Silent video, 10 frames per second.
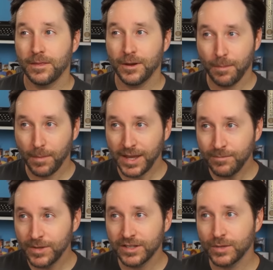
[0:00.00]
There may
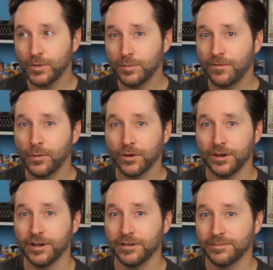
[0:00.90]
have been someone before
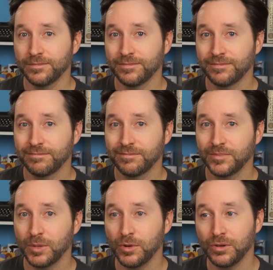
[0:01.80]
her,
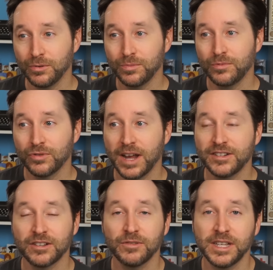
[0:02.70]
someone who
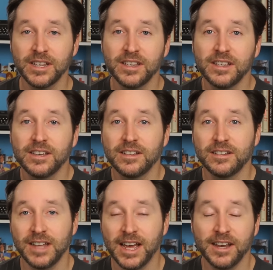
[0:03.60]
tragically
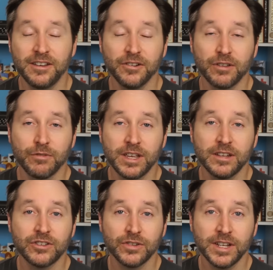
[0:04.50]
died during
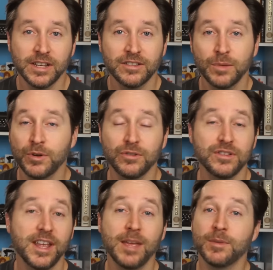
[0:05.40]
re-entry, and someone
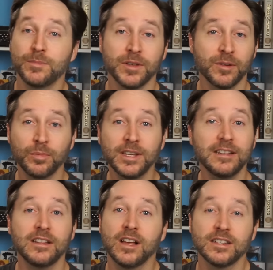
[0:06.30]
whose name has been
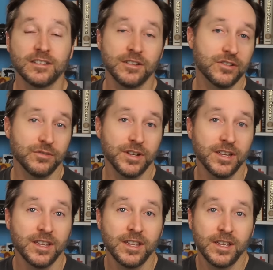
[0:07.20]
completely lost to
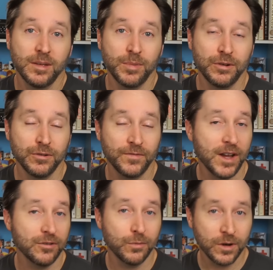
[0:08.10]
history, but whose
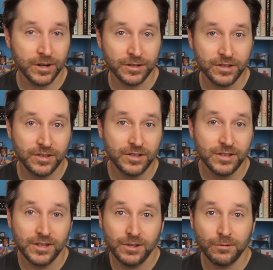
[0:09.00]
final words
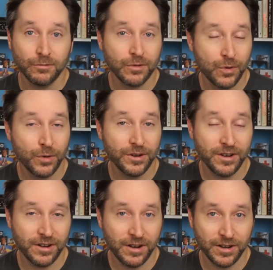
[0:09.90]
were recorded
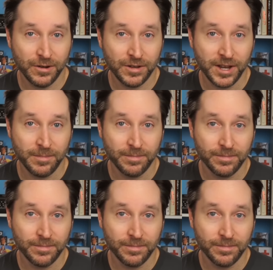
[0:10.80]
on audio tape.